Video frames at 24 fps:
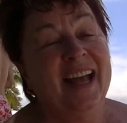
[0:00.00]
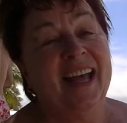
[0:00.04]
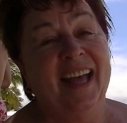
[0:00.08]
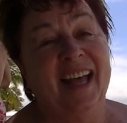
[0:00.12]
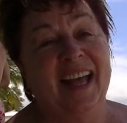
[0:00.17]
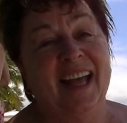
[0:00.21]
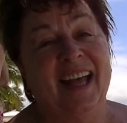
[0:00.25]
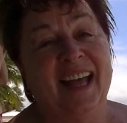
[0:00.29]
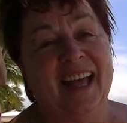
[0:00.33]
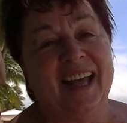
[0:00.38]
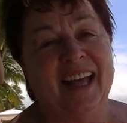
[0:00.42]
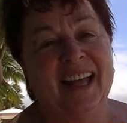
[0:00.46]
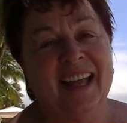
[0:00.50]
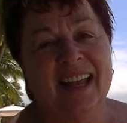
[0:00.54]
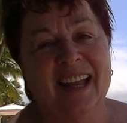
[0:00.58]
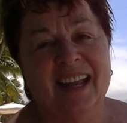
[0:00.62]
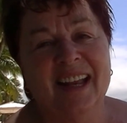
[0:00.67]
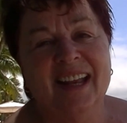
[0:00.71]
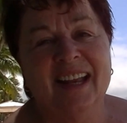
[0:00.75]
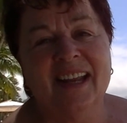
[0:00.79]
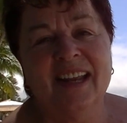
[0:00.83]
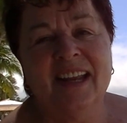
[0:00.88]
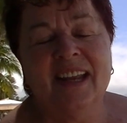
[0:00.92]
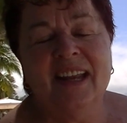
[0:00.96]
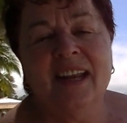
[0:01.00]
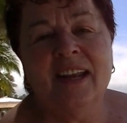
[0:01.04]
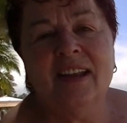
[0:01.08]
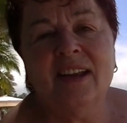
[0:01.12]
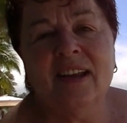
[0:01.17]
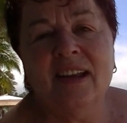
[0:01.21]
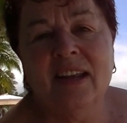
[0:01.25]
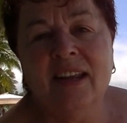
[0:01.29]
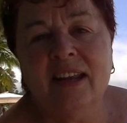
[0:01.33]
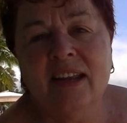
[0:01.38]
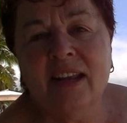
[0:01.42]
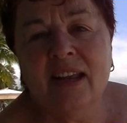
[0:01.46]
so what's your favourite
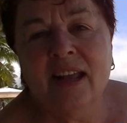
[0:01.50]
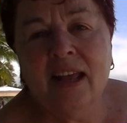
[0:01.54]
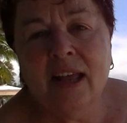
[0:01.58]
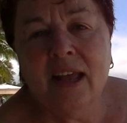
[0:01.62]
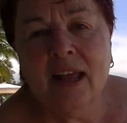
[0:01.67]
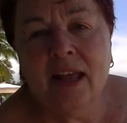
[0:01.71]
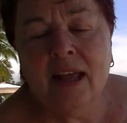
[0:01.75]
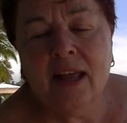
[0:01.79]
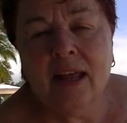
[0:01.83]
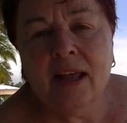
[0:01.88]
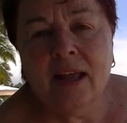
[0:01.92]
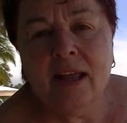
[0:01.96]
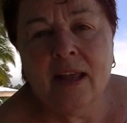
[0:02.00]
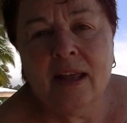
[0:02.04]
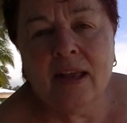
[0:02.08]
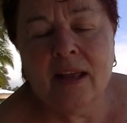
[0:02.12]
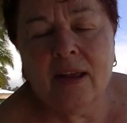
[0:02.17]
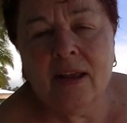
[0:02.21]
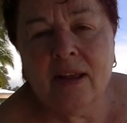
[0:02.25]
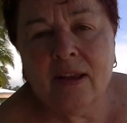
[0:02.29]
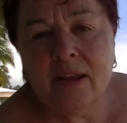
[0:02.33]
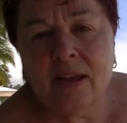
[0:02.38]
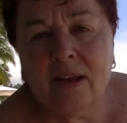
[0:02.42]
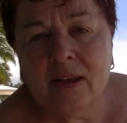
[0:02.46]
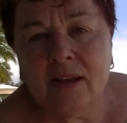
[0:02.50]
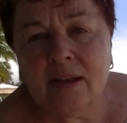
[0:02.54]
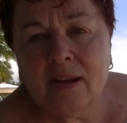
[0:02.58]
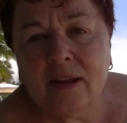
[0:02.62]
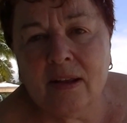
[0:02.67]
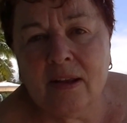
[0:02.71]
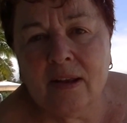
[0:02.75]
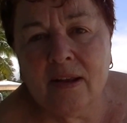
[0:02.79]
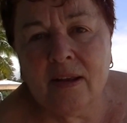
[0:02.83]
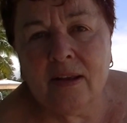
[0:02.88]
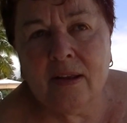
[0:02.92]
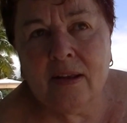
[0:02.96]
place? Where do you re recommend
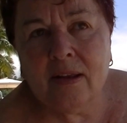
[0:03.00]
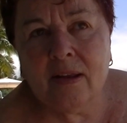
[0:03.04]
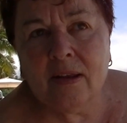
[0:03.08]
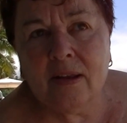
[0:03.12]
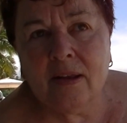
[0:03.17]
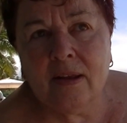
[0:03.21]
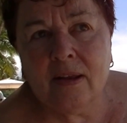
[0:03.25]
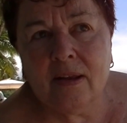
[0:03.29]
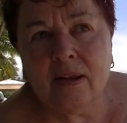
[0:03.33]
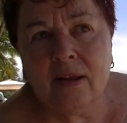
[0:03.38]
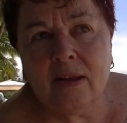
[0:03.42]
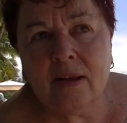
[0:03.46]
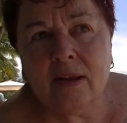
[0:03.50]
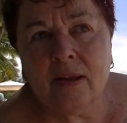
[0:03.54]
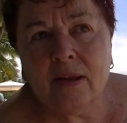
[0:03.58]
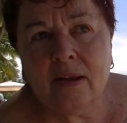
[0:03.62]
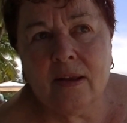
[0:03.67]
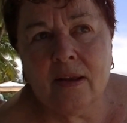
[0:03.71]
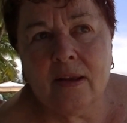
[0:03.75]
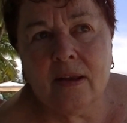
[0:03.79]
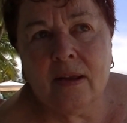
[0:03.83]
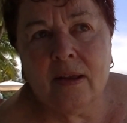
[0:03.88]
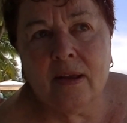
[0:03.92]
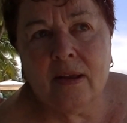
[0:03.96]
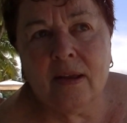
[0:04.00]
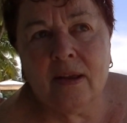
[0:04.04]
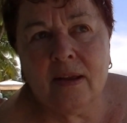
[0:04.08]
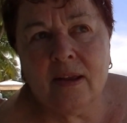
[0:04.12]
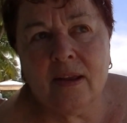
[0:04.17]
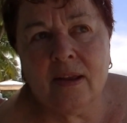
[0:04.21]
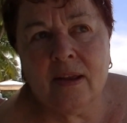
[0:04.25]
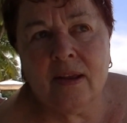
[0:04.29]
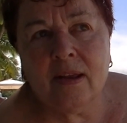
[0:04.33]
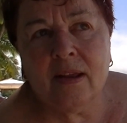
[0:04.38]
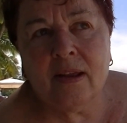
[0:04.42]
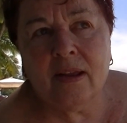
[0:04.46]
people should go to um,
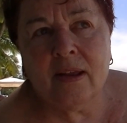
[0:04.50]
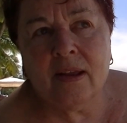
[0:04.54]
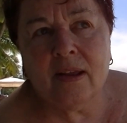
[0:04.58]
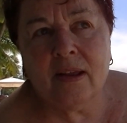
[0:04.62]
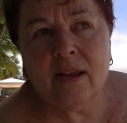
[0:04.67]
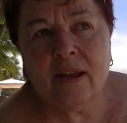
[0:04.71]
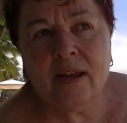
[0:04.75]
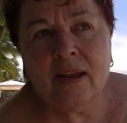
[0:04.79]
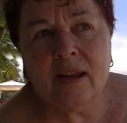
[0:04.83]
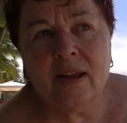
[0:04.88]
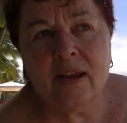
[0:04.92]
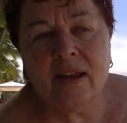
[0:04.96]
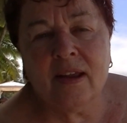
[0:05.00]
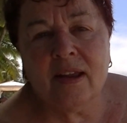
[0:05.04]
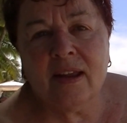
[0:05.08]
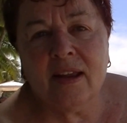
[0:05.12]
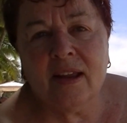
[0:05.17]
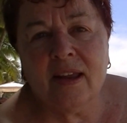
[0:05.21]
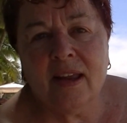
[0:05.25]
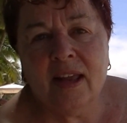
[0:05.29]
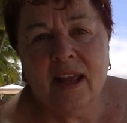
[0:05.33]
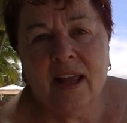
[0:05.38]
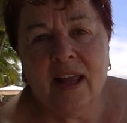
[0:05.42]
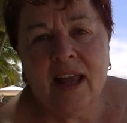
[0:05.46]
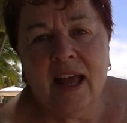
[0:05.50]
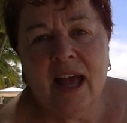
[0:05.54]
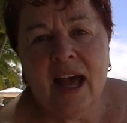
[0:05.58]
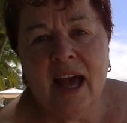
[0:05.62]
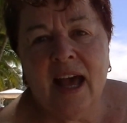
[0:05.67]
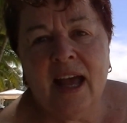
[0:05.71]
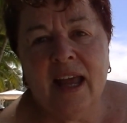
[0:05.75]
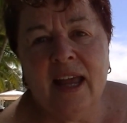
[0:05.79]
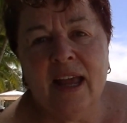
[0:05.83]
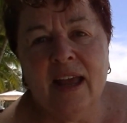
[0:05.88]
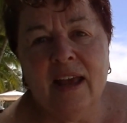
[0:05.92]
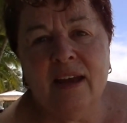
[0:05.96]
uh, Goody?
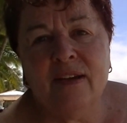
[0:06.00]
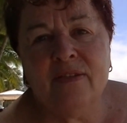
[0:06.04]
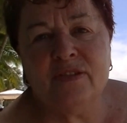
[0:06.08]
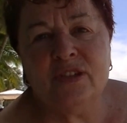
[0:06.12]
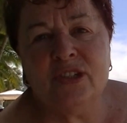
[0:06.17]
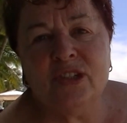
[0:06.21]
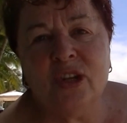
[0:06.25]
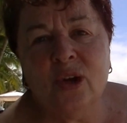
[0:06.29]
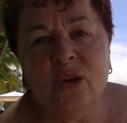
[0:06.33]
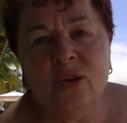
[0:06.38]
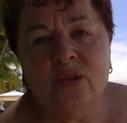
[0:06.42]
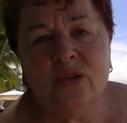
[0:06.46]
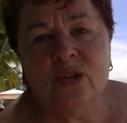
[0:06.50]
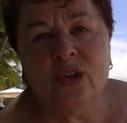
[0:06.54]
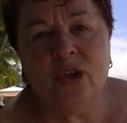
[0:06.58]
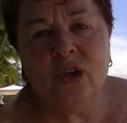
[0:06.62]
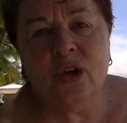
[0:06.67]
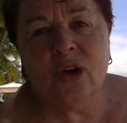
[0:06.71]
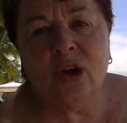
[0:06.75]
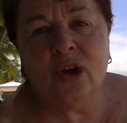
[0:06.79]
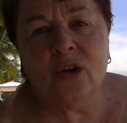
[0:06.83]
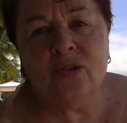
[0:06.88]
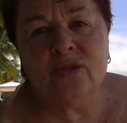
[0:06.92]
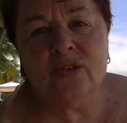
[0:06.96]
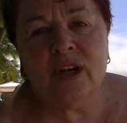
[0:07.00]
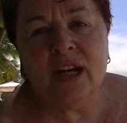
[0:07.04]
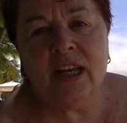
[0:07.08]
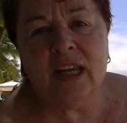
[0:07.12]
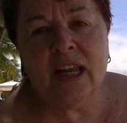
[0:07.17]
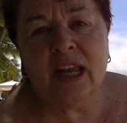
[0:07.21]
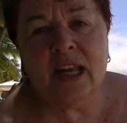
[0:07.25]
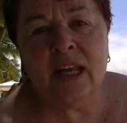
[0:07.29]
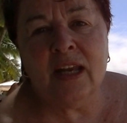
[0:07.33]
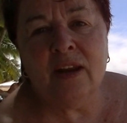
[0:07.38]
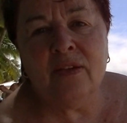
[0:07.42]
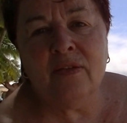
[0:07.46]
I have told you already.
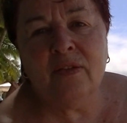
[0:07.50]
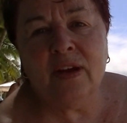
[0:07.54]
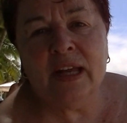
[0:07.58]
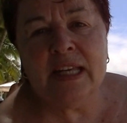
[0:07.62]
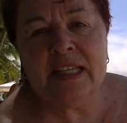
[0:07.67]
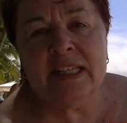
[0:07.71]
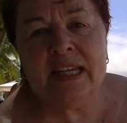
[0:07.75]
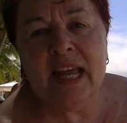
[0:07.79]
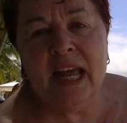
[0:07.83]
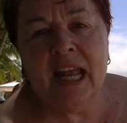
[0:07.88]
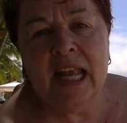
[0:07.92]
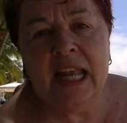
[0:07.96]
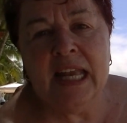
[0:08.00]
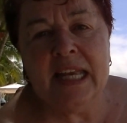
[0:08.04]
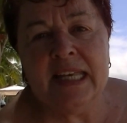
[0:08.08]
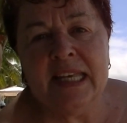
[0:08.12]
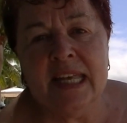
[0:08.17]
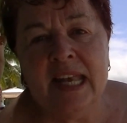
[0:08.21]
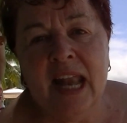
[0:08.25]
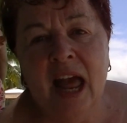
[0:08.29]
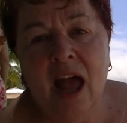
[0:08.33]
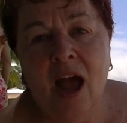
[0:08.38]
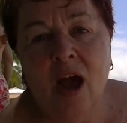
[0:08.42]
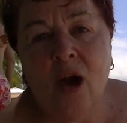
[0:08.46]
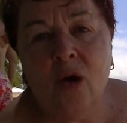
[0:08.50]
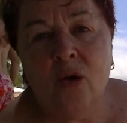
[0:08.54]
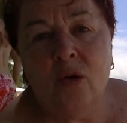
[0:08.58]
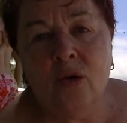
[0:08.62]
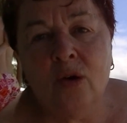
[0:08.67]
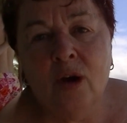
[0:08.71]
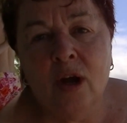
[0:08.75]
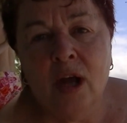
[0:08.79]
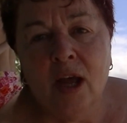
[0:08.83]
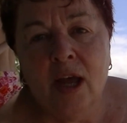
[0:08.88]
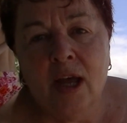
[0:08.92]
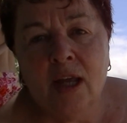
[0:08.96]
And yeah. If I tell it now,
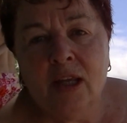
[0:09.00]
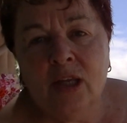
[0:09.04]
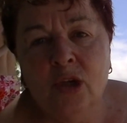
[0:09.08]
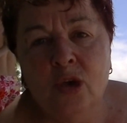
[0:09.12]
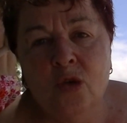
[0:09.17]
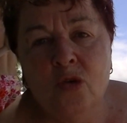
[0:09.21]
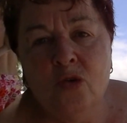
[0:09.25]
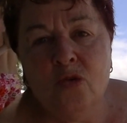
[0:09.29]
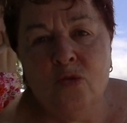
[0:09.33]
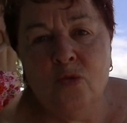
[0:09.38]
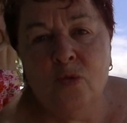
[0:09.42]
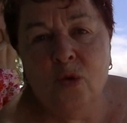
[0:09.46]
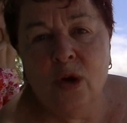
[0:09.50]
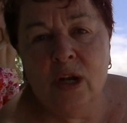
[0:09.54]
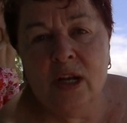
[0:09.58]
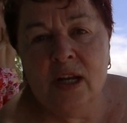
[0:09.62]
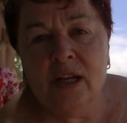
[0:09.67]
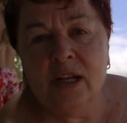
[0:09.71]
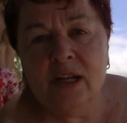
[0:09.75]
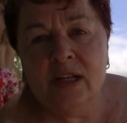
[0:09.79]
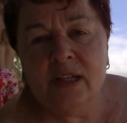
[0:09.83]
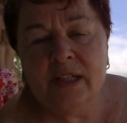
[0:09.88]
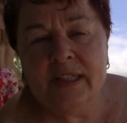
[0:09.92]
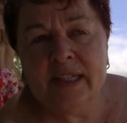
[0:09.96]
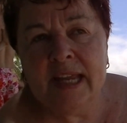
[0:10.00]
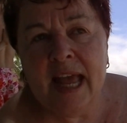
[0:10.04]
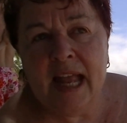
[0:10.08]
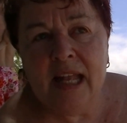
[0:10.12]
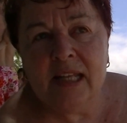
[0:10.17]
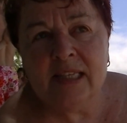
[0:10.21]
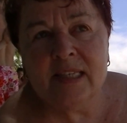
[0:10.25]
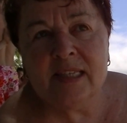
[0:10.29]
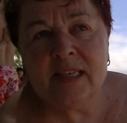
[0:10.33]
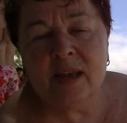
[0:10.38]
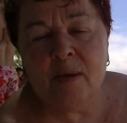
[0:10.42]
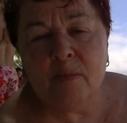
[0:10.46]
you will tell
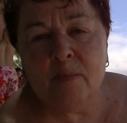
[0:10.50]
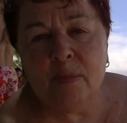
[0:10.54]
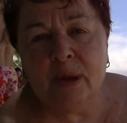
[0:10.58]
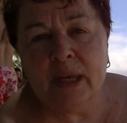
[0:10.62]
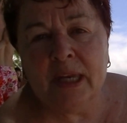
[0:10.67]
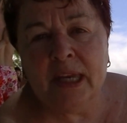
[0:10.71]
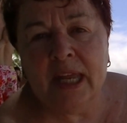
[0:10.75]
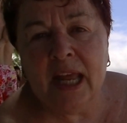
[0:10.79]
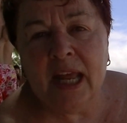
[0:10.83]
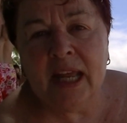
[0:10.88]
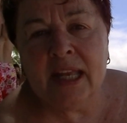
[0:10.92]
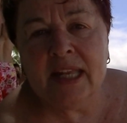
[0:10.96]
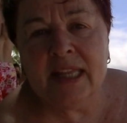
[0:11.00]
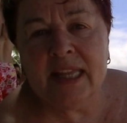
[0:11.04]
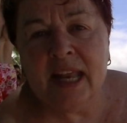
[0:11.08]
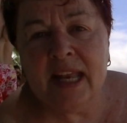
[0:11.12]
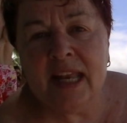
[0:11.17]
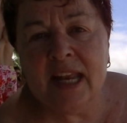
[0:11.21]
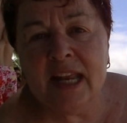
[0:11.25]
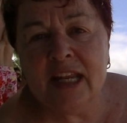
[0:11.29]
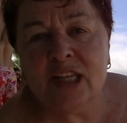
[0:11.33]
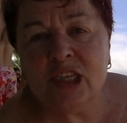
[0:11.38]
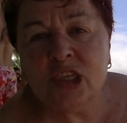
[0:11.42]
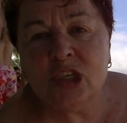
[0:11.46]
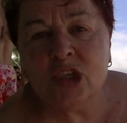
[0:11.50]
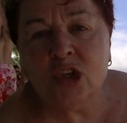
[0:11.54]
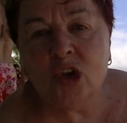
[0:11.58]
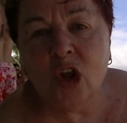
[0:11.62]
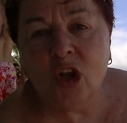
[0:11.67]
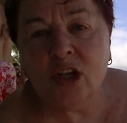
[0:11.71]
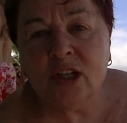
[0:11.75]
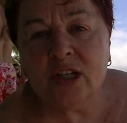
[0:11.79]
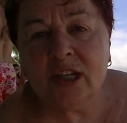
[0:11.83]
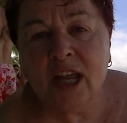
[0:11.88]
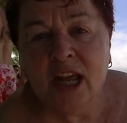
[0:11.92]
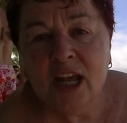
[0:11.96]
somebody, and ah. then it's
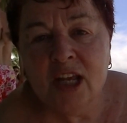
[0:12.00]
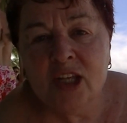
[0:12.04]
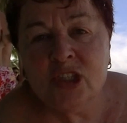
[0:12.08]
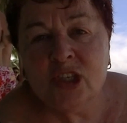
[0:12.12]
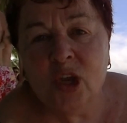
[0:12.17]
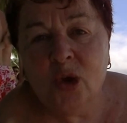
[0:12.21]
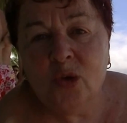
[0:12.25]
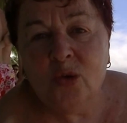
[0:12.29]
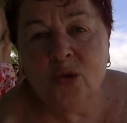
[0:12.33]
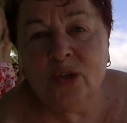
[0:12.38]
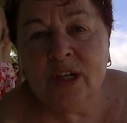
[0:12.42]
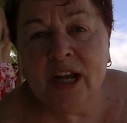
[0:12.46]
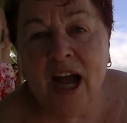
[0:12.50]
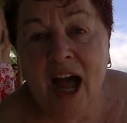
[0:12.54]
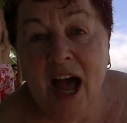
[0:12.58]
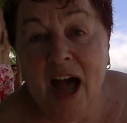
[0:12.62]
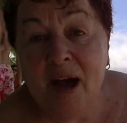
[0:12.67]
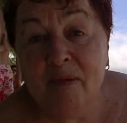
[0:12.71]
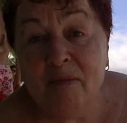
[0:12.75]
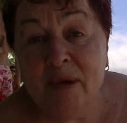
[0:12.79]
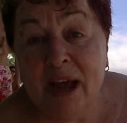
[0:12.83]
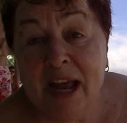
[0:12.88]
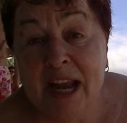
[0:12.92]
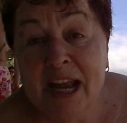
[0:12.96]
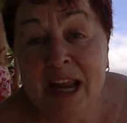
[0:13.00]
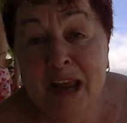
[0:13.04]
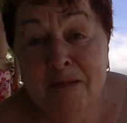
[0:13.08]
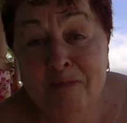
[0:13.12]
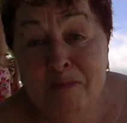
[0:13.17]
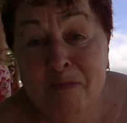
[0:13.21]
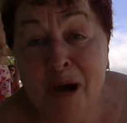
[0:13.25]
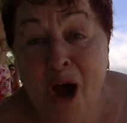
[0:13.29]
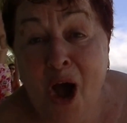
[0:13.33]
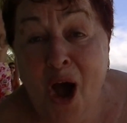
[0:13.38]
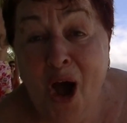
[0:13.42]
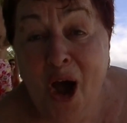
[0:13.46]
not so calm
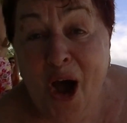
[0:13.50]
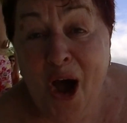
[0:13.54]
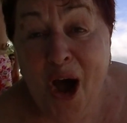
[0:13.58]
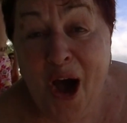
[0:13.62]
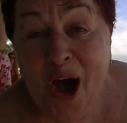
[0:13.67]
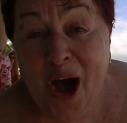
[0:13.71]
anymore.